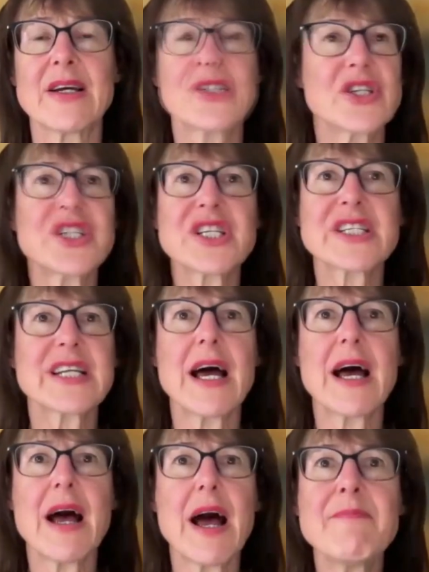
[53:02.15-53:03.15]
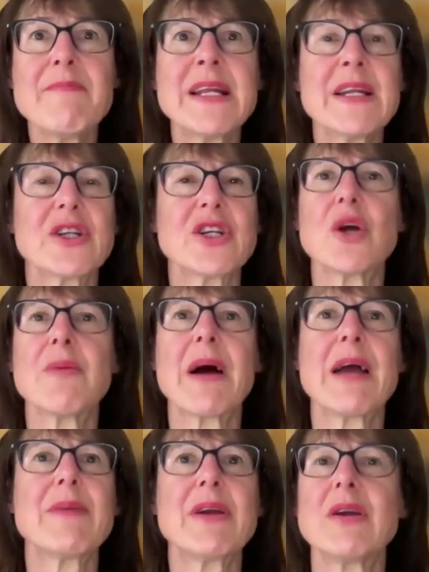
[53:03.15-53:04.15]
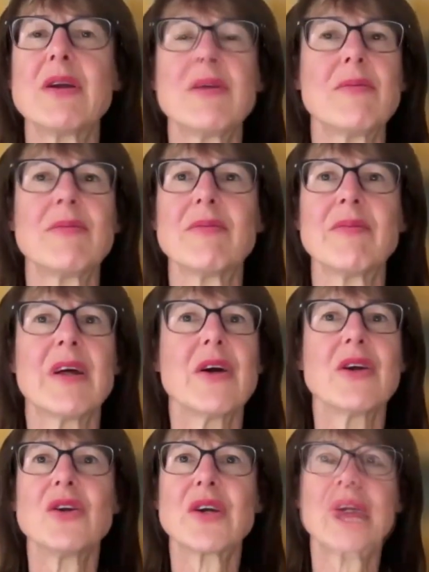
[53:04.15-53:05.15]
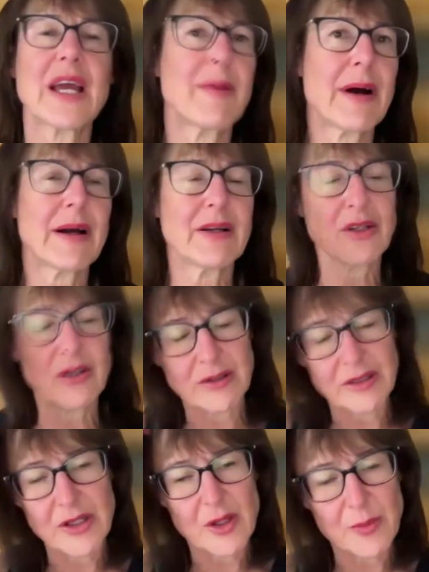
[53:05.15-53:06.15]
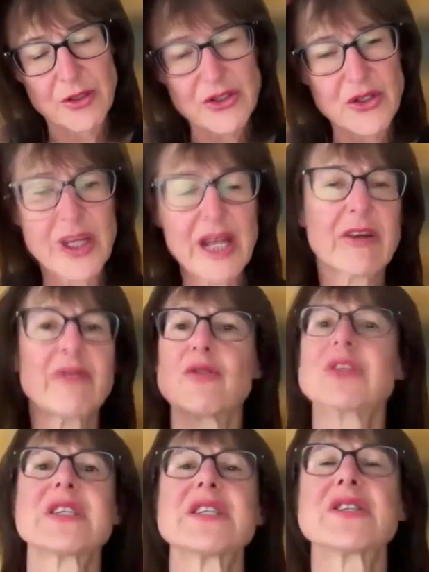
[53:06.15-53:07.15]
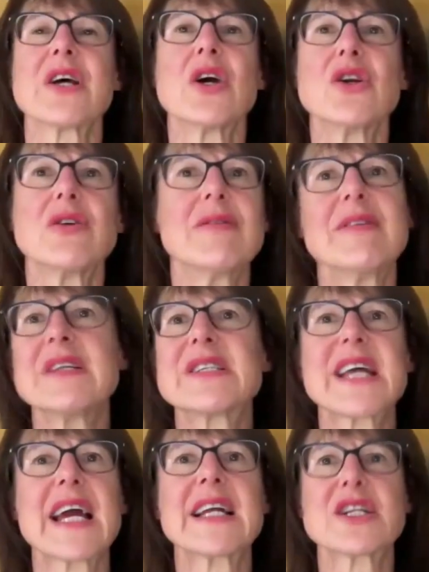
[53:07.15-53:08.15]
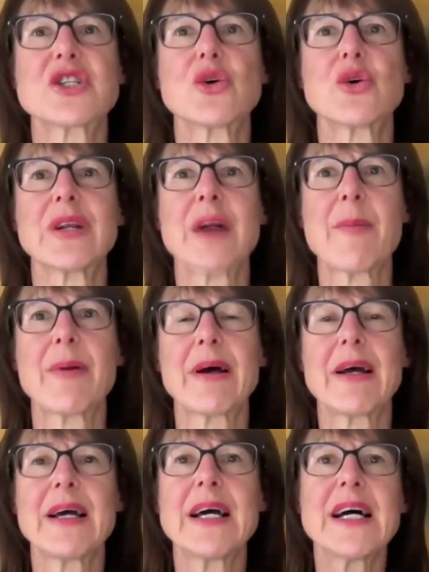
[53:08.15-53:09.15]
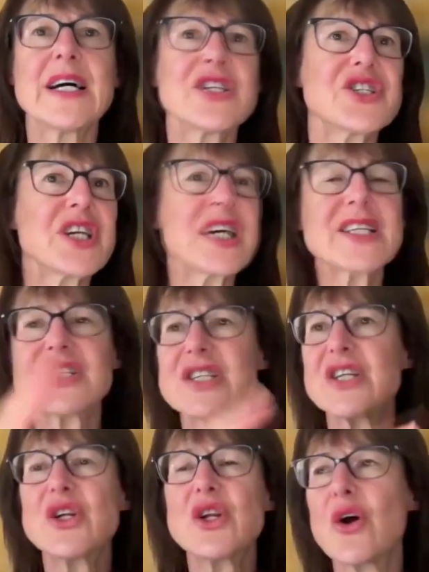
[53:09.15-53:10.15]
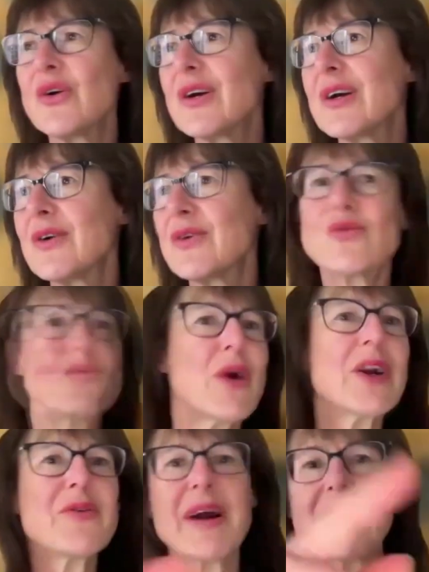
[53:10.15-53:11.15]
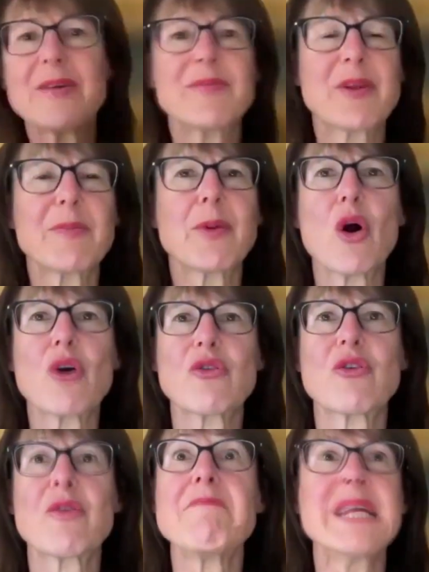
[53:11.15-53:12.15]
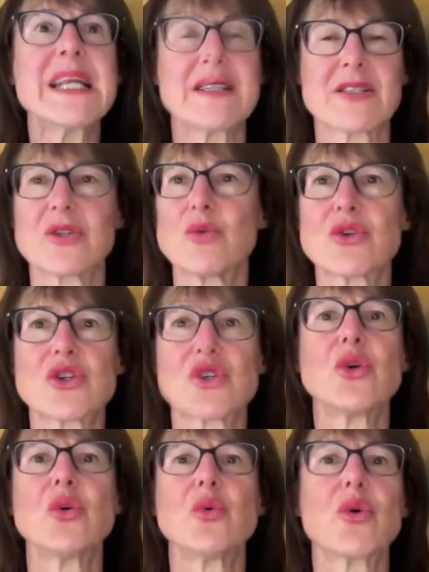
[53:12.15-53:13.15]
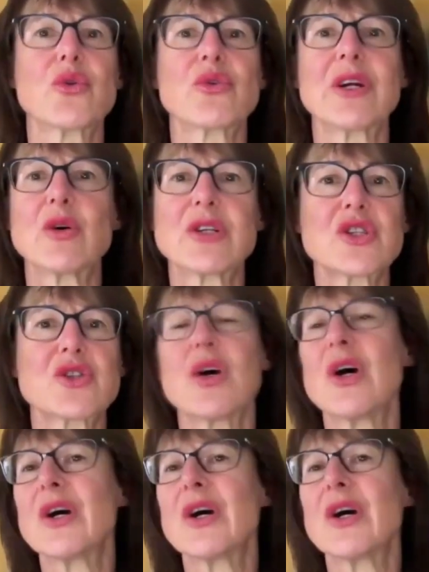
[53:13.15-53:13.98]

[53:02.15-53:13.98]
so just a minute, maybe your care part, the person you're caring for is taking a short nap. Just, run around the block for a minute or 2 or 3, or just